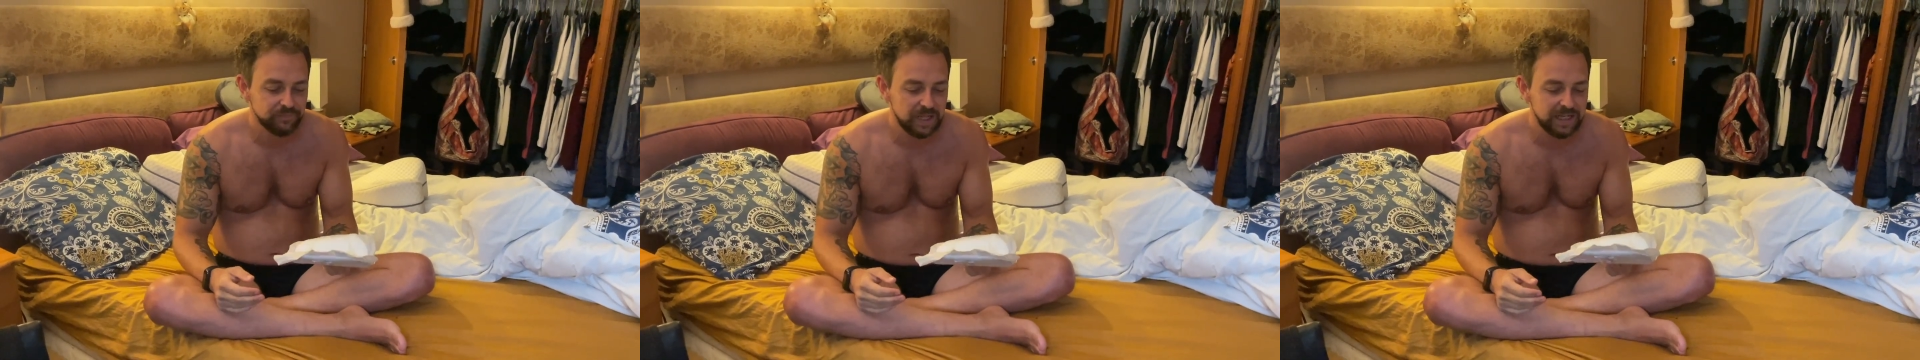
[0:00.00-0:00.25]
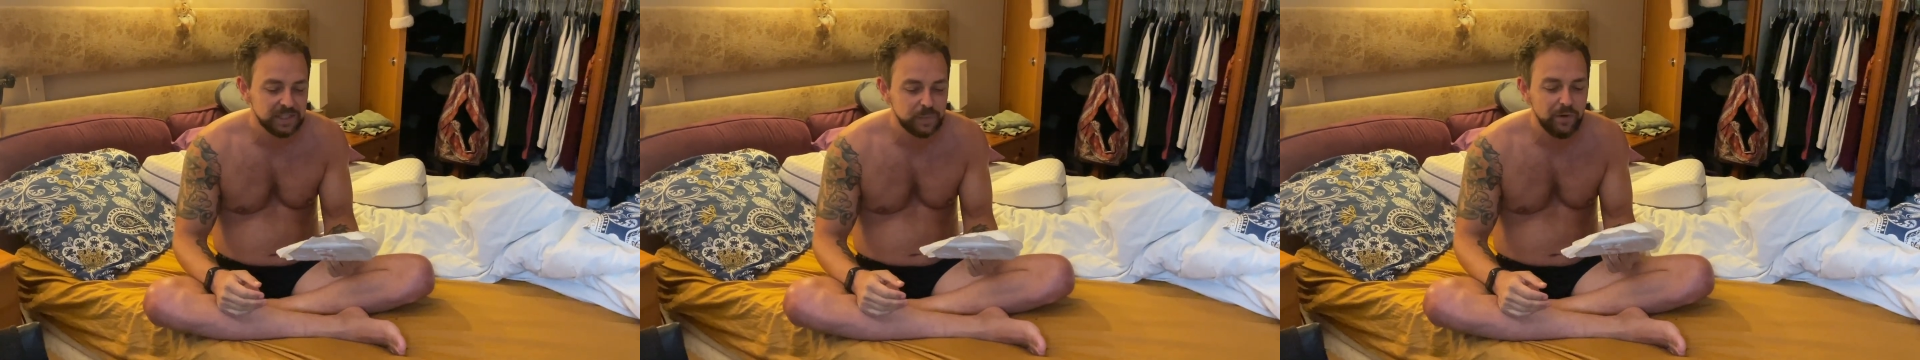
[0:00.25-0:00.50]

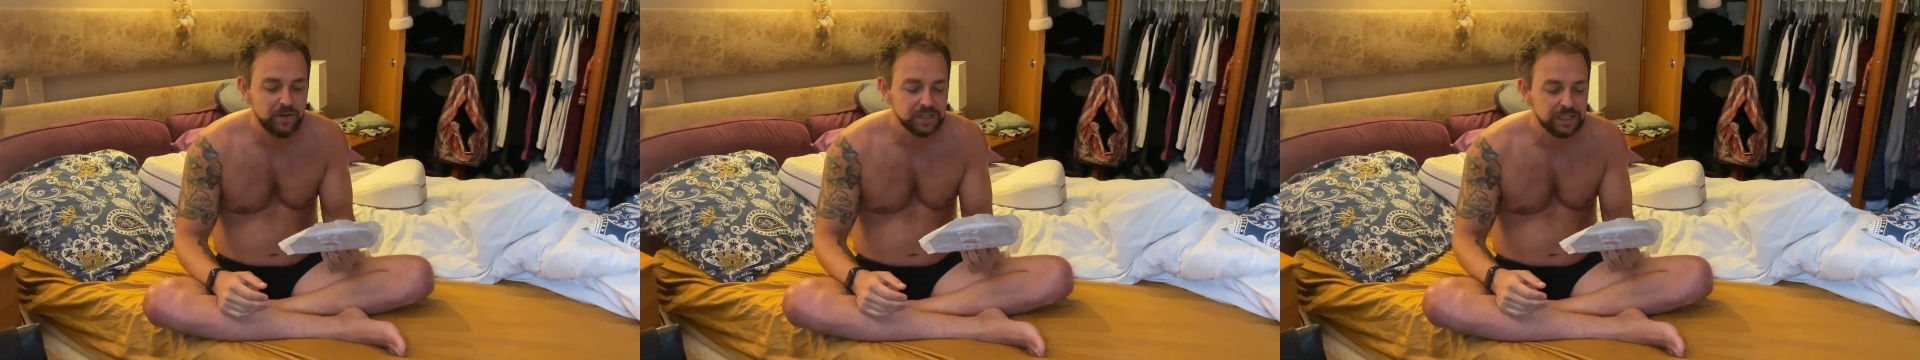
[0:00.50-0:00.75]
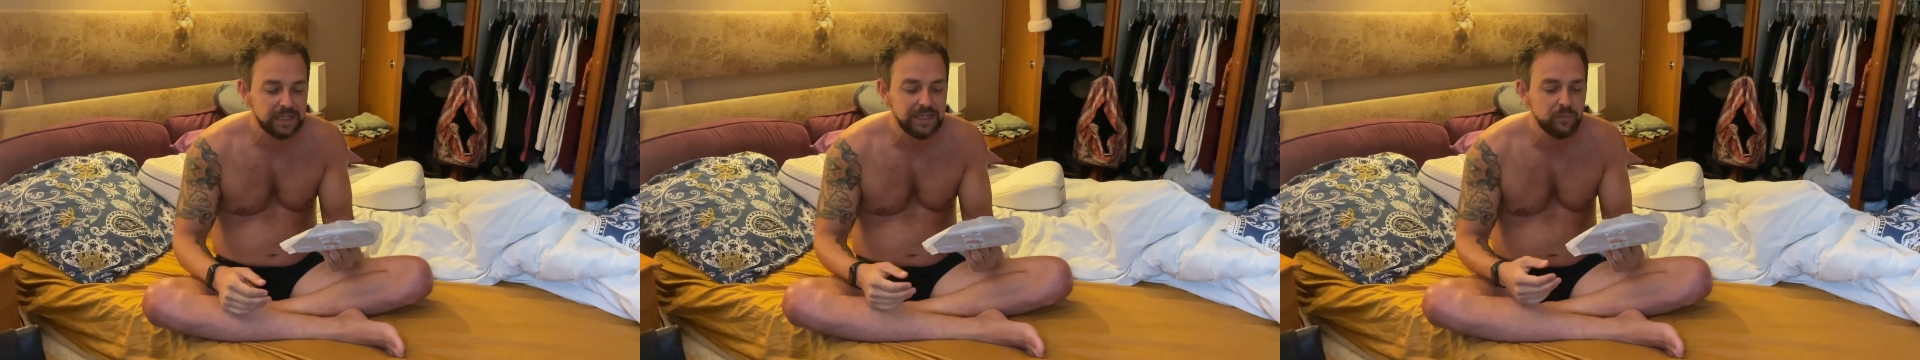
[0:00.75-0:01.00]

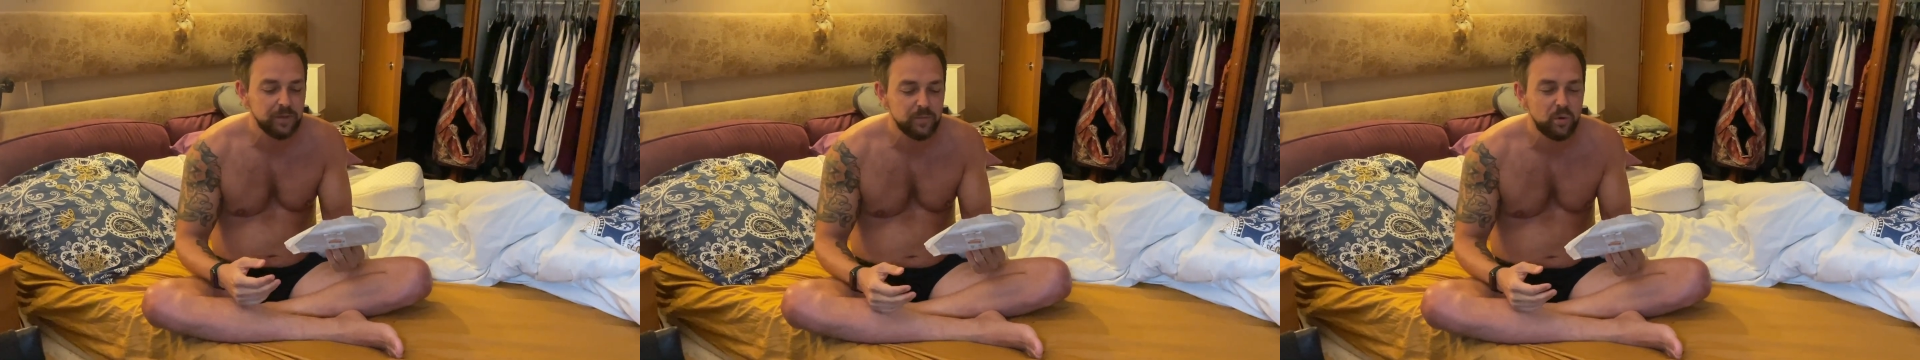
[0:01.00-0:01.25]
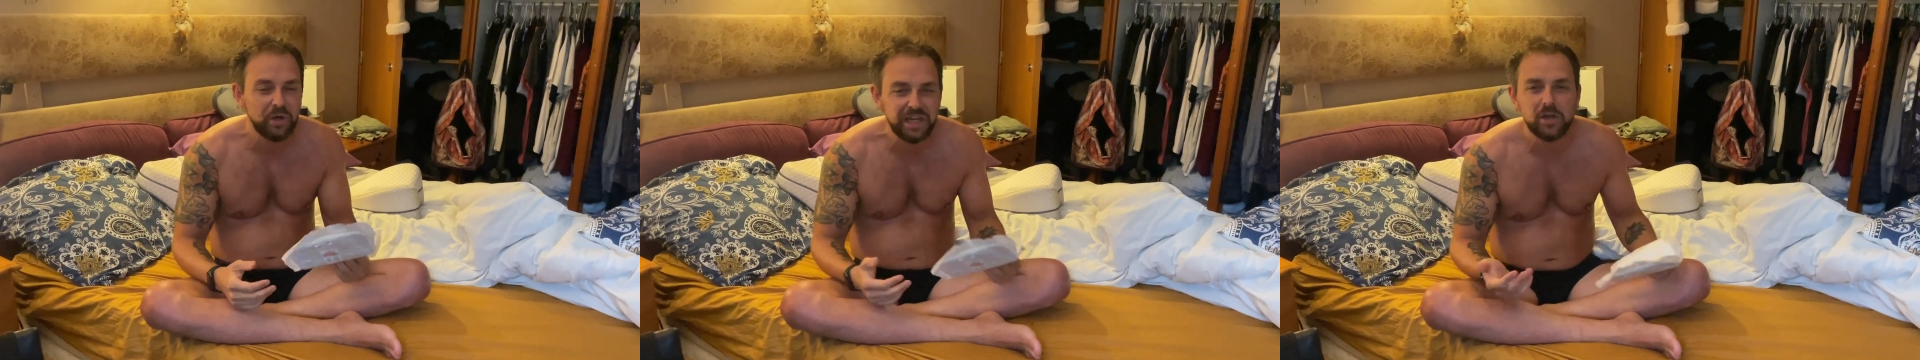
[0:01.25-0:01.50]
experiencing a little bit
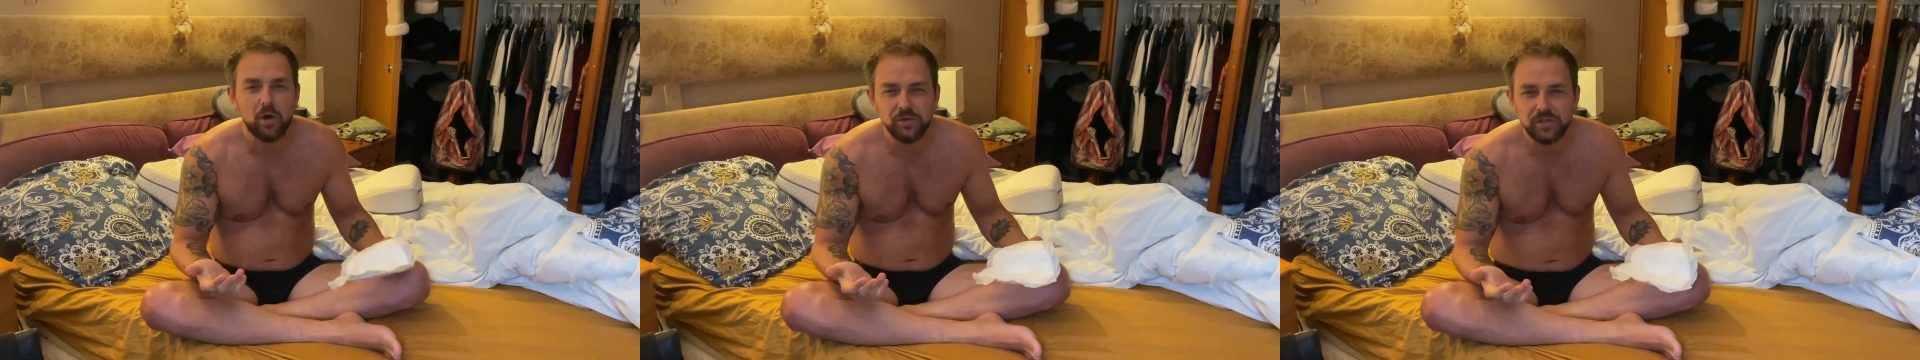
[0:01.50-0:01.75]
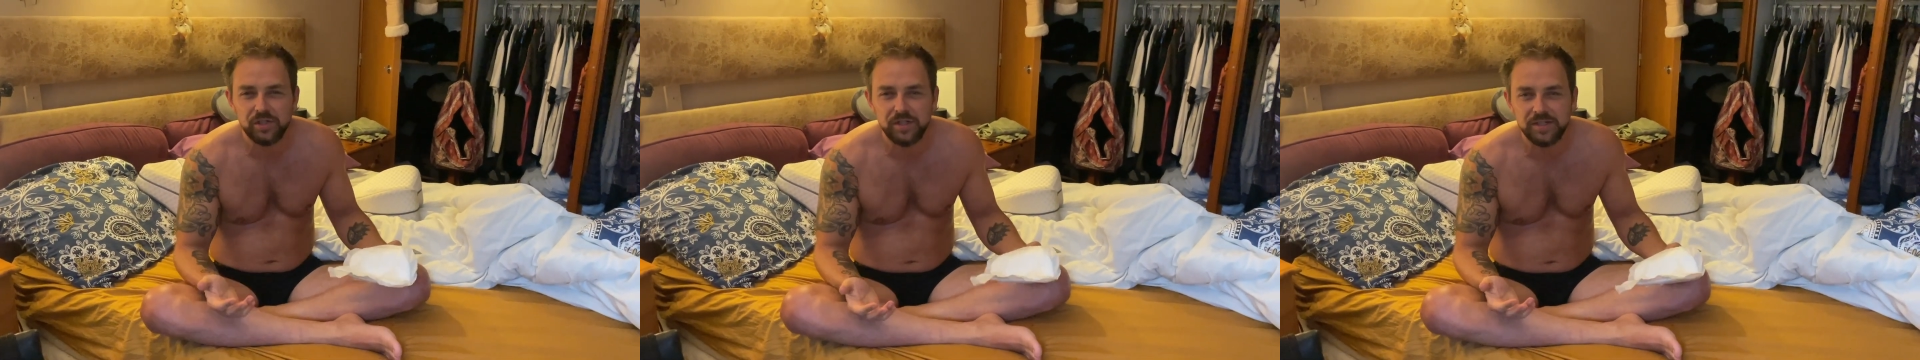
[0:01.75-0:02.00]
more
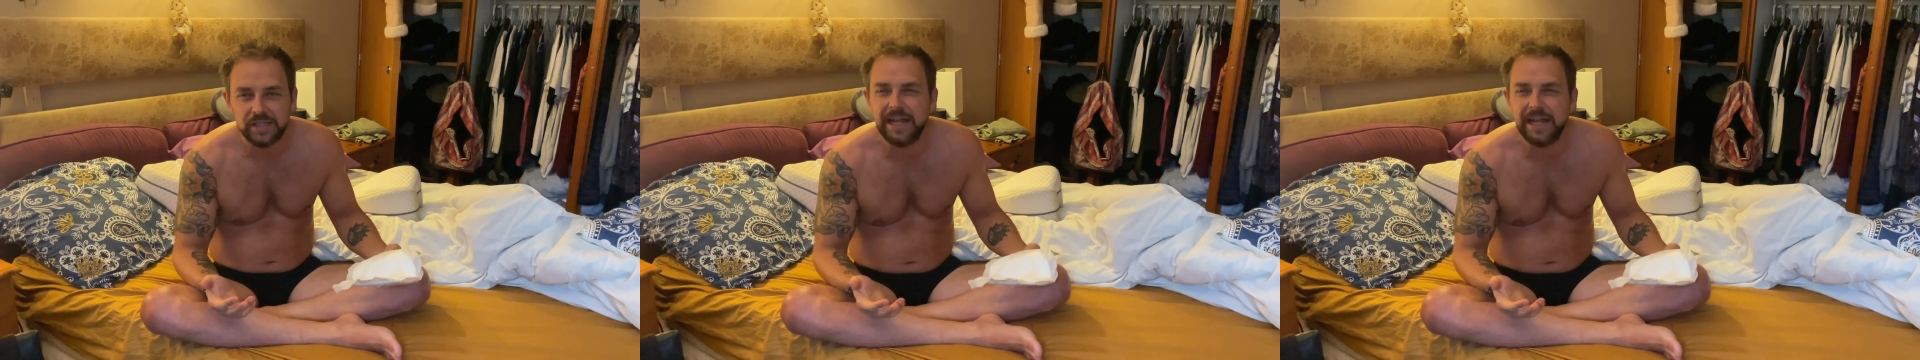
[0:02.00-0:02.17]
incontinence